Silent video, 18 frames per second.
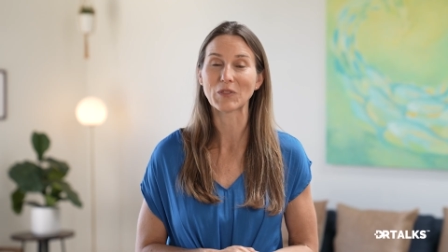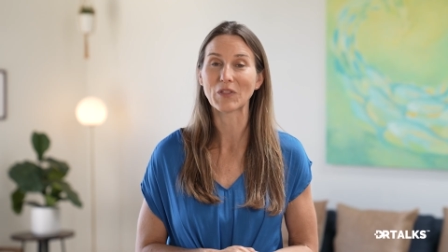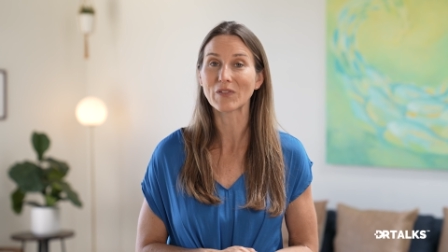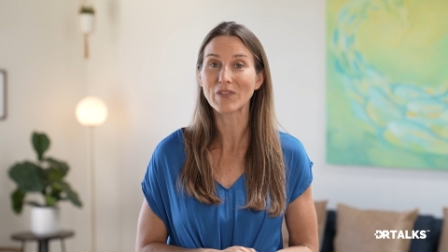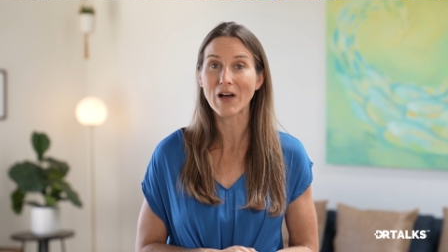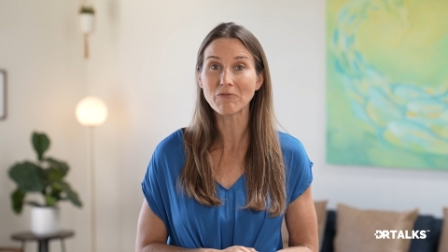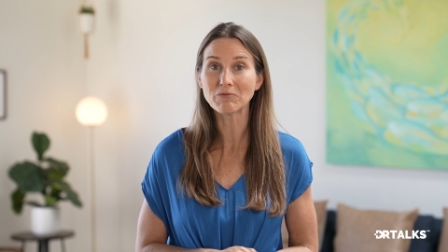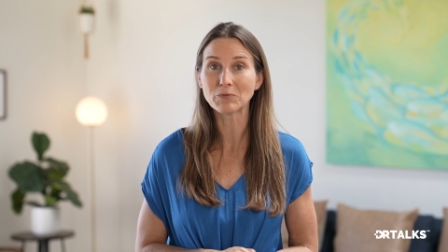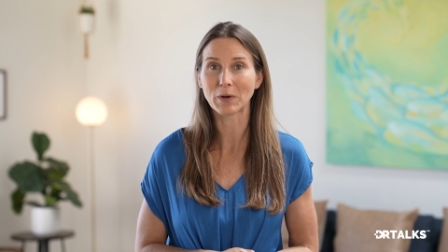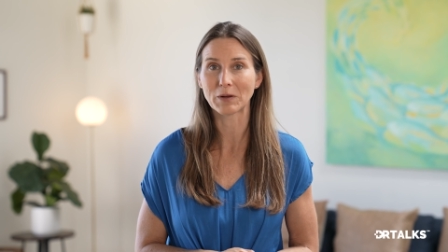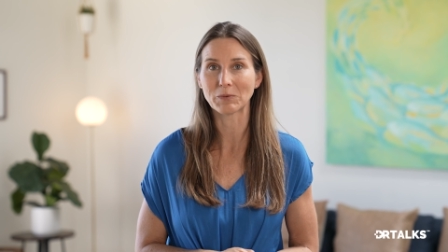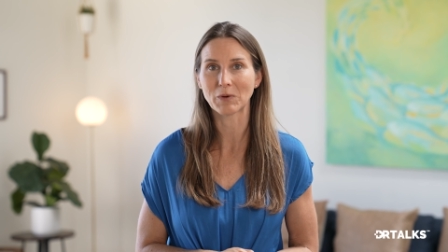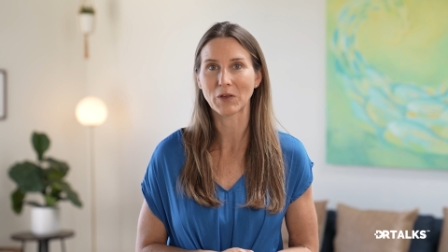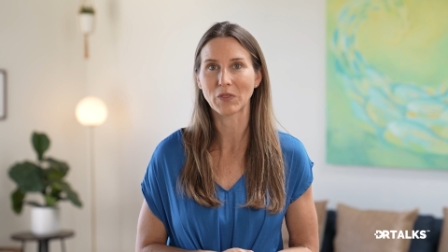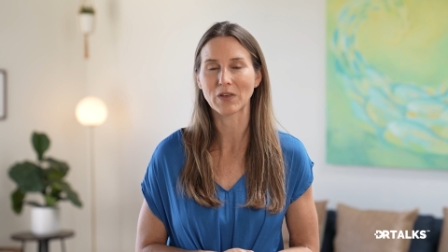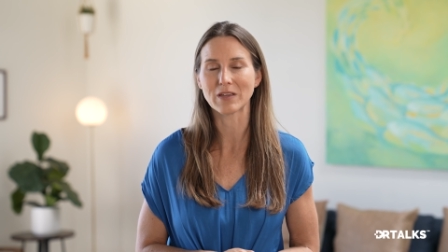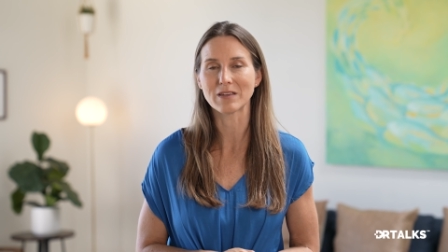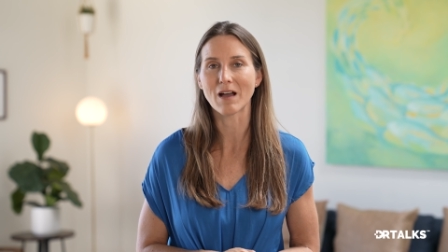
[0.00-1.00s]
with a loved one,
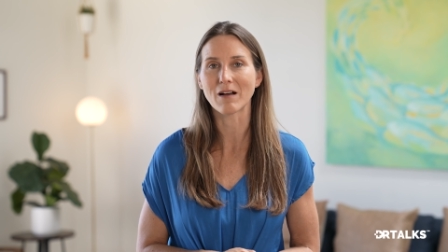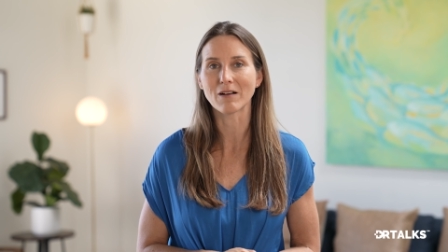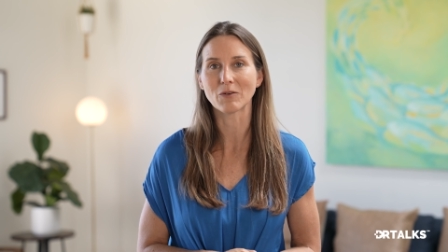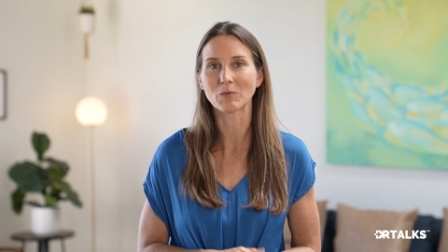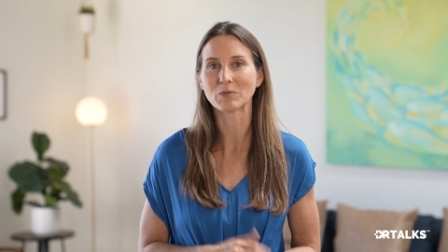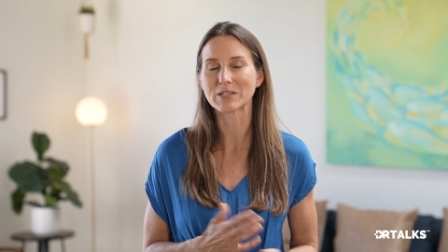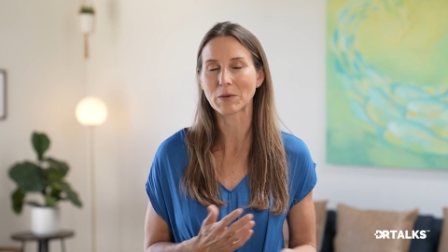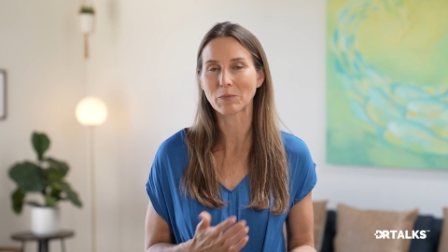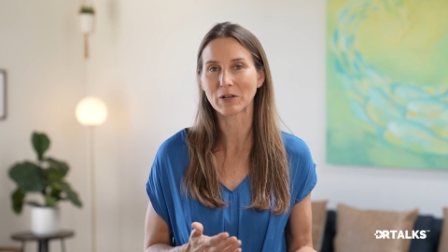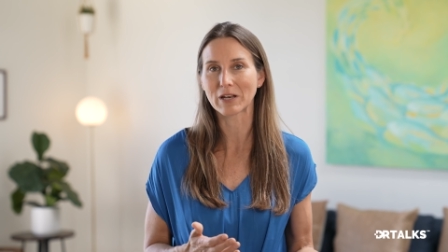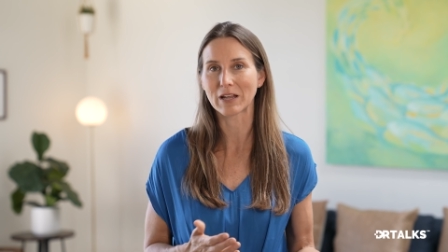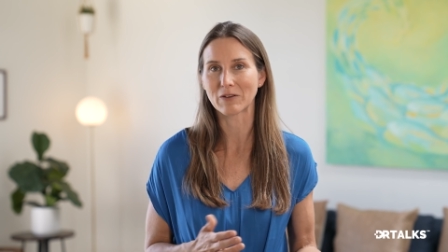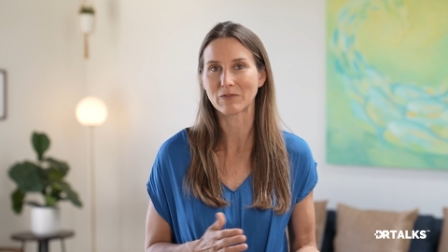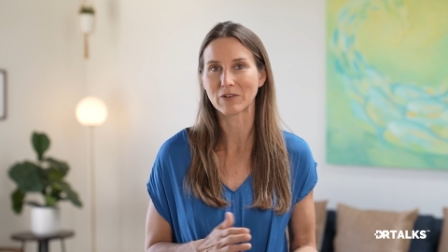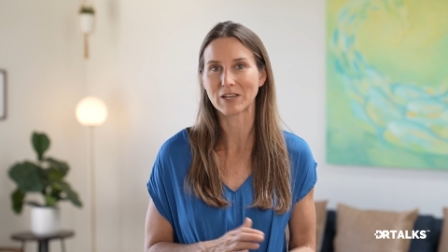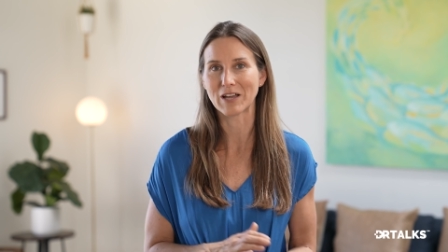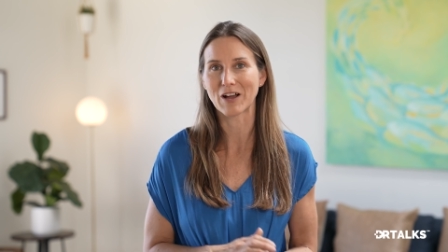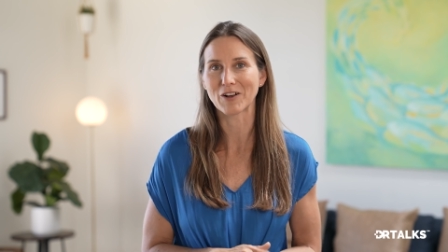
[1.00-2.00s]
with someone
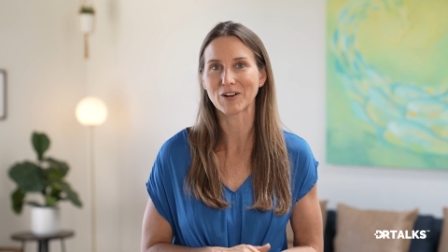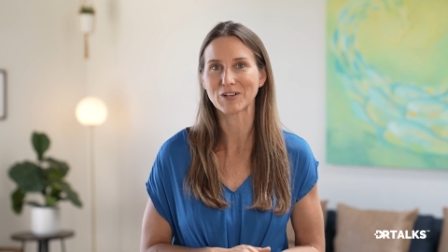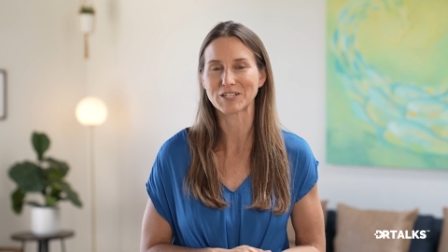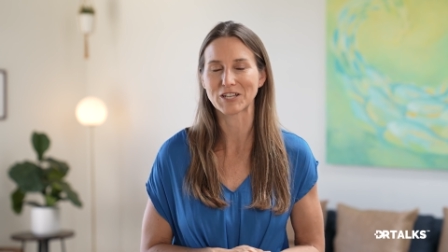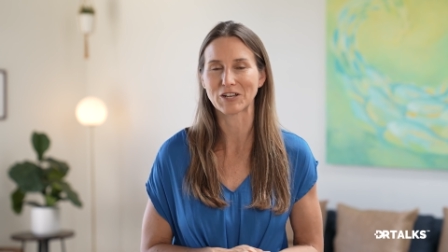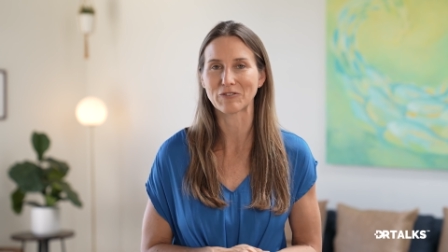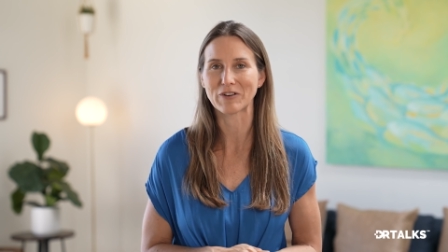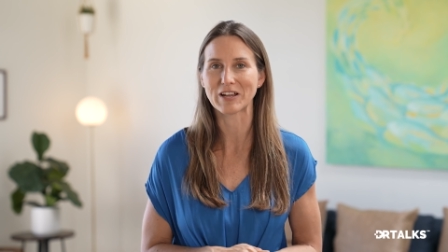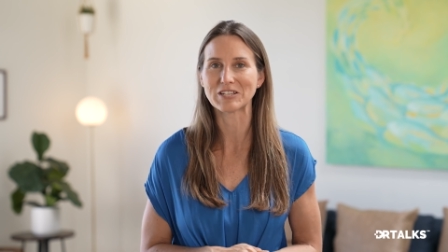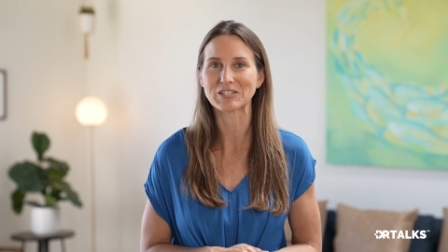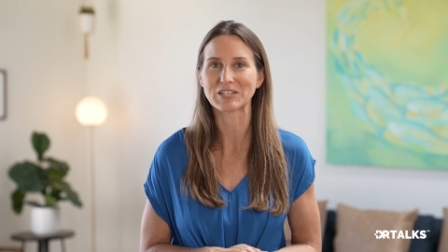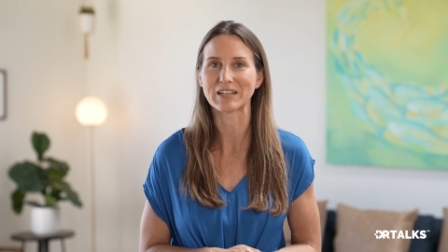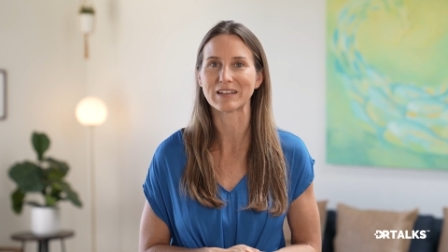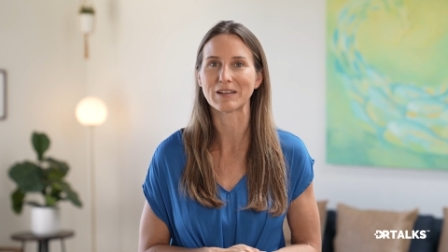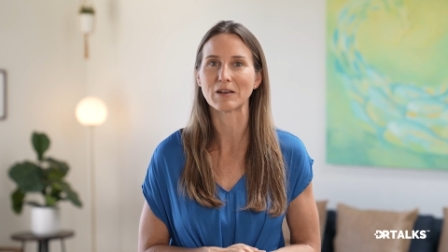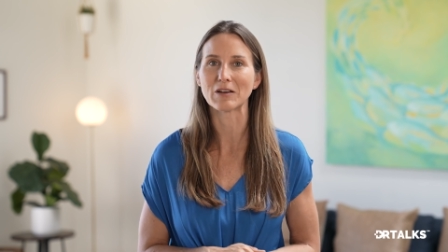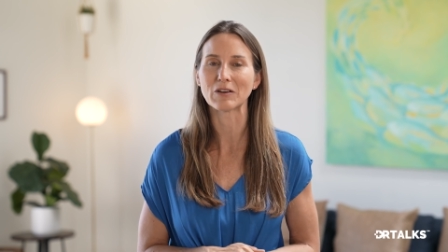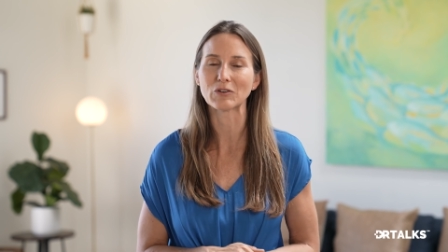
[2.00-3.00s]
of a younger
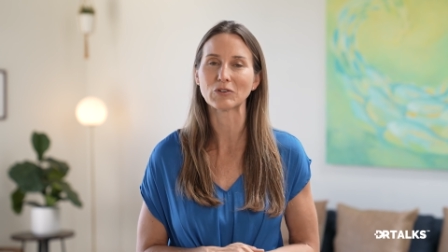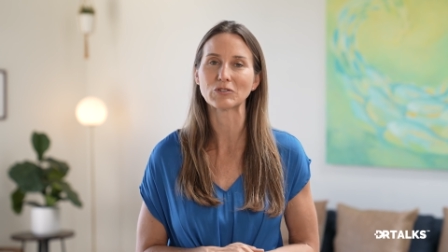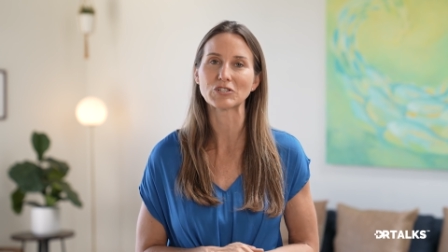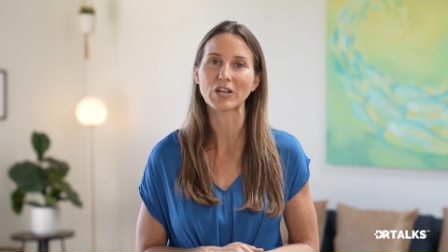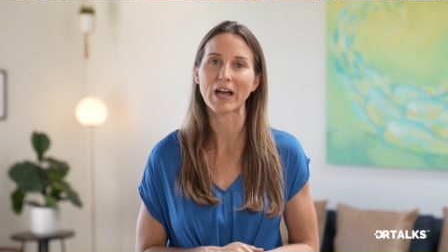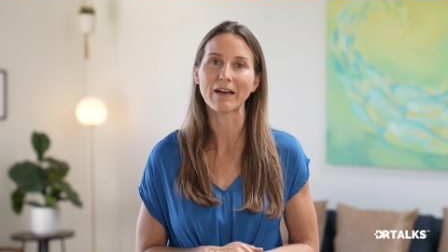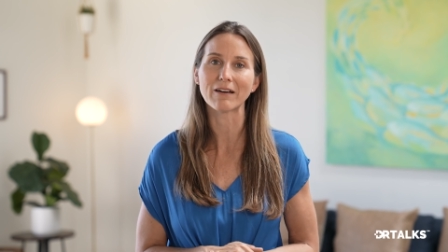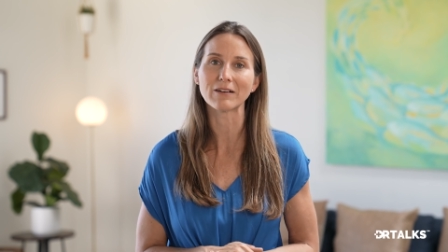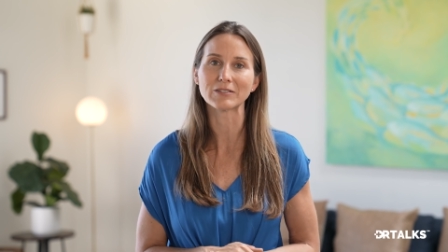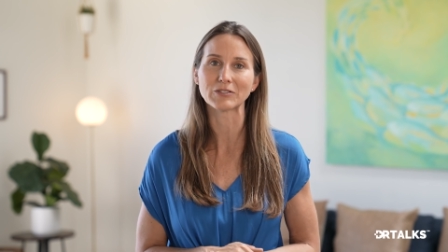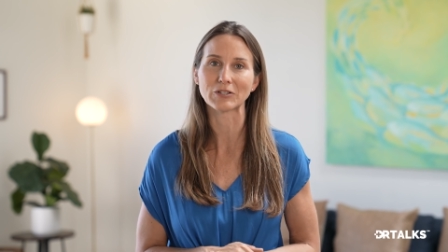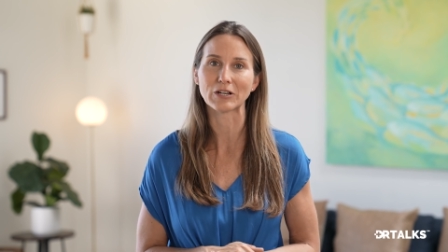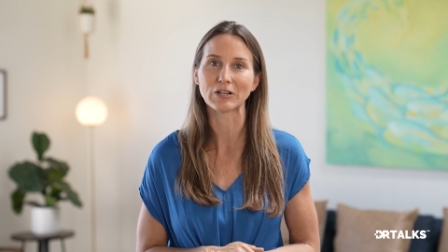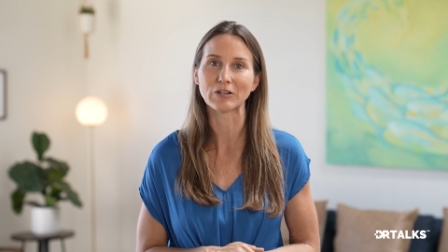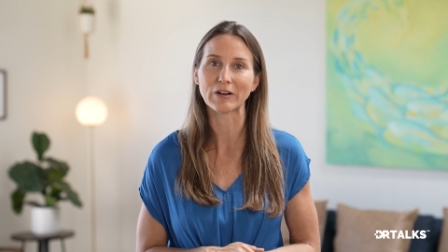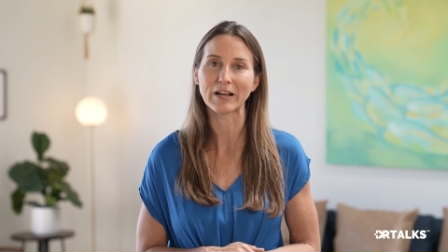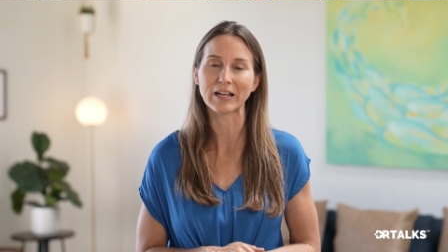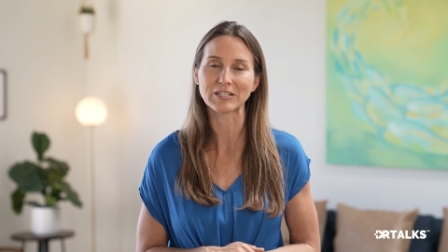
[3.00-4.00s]
generation, a child or a
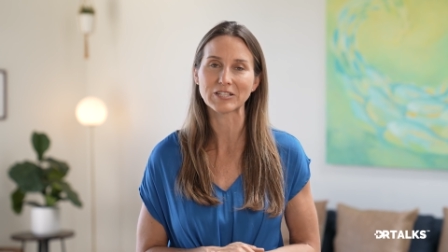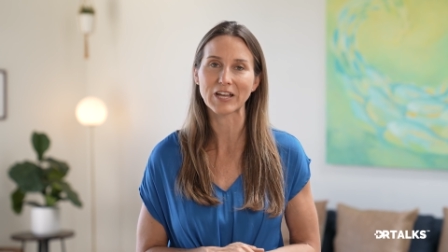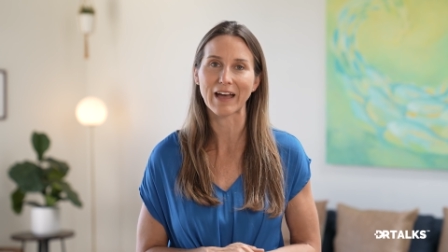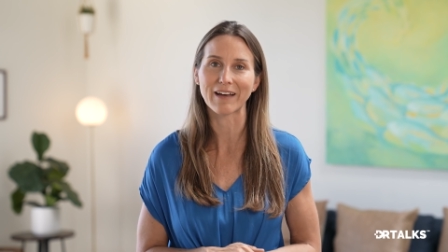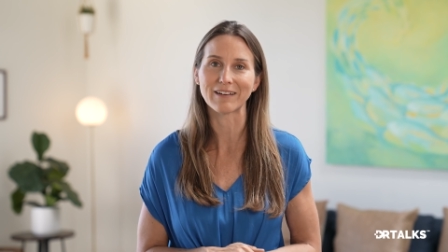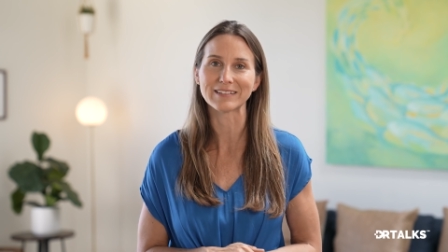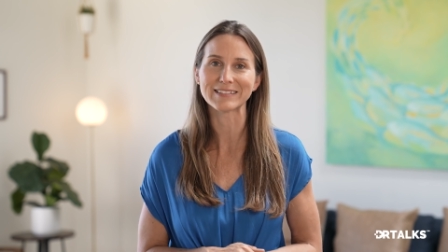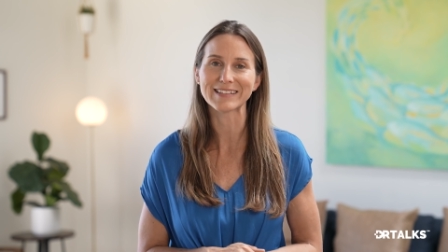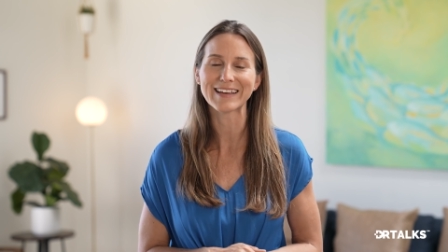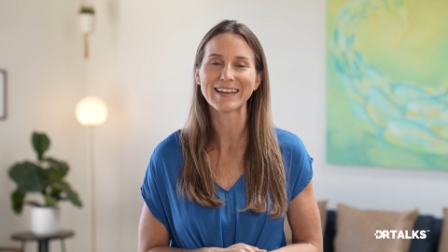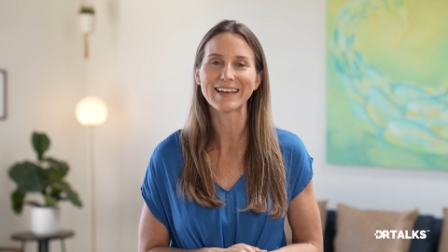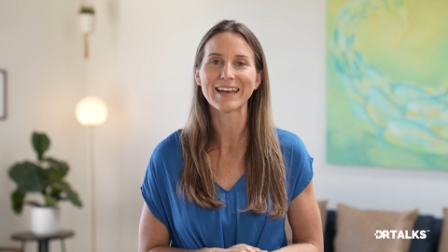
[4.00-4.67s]
grandchild.